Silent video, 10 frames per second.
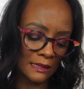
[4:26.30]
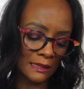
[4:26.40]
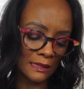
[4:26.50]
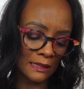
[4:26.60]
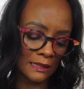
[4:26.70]

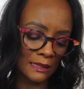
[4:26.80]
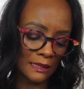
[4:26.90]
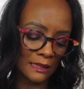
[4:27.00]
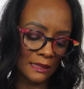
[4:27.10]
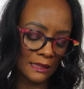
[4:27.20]

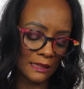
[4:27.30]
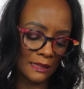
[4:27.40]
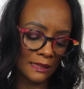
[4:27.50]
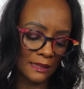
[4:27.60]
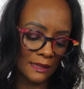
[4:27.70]

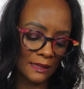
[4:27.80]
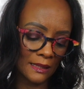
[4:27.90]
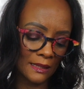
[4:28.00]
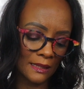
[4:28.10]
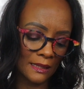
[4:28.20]

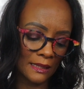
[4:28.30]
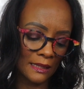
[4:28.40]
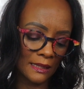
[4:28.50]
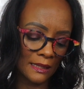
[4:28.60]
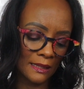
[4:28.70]

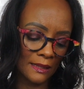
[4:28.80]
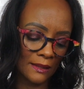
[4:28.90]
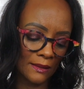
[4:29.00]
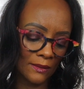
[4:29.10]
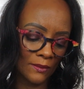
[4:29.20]

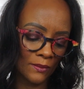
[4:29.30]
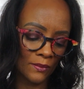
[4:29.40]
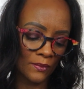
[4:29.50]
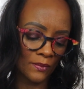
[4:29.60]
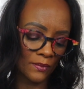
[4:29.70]

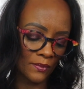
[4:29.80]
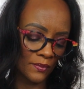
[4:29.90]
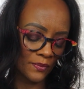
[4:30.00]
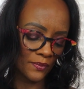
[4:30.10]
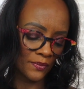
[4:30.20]

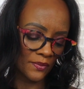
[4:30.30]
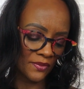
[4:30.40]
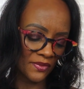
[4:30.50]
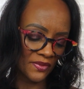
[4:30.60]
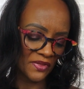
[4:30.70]

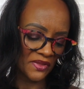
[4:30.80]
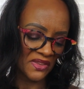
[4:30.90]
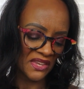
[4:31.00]
(silence)